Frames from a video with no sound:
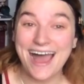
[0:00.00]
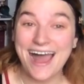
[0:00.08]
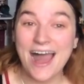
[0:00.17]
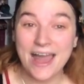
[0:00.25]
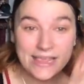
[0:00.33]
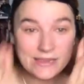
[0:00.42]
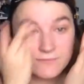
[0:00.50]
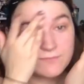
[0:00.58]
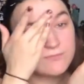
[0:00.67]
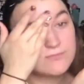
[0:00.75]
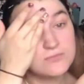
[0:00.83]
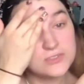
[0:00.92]
I
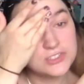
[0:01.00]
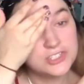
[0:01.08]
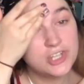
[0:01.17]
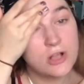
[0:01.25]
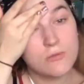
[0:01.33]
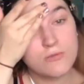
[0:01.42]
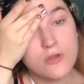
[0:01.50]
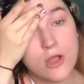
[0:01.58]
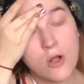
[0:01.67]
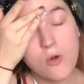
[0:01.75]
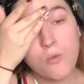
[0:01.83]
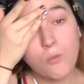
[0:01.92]
don't
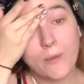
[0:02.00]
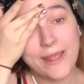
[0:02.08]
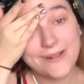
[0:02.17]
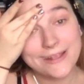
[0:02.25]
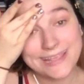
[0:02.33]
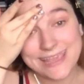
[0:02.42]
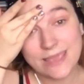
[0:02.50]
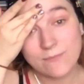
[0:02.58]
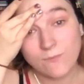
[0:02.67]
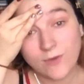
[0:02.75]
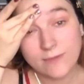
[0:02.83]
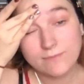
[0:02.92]
know where he came
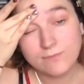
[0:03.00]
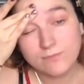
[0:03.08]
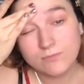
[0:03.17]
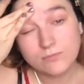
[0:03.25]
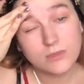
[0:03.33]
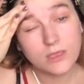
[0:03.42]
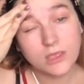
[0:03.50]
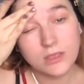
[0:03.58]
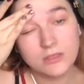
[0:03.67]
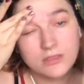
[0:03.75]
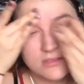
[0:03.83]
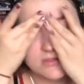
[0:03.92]
from
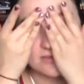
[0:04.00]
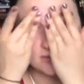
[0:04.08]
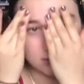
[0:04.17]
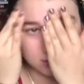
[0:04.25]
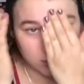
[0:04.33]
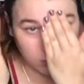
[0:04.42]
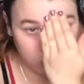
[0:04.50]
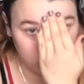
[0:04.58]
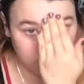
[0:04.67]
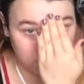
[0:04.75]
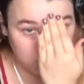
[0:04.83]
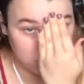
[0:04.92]
in this whole
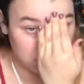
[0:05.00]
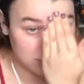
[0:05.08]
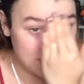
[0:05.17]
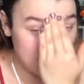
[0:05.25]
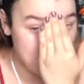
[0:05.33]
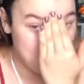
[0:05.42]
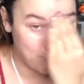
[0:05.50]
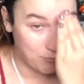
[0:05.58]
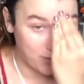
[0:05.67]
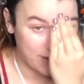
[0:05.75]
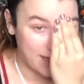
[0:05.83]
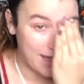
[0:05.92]
beauty thing,
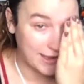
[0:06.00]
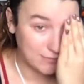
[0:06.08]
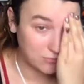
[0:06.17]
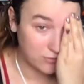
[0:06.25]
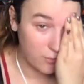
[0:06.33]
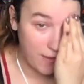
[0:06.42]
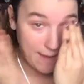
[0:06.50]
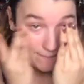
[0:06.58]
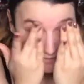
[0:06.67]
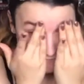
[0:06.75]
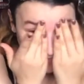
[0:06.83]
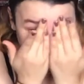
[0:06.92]
but I am so happy
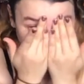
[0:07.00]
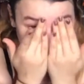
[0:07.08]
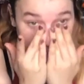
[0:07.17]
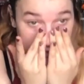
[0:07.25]
I found him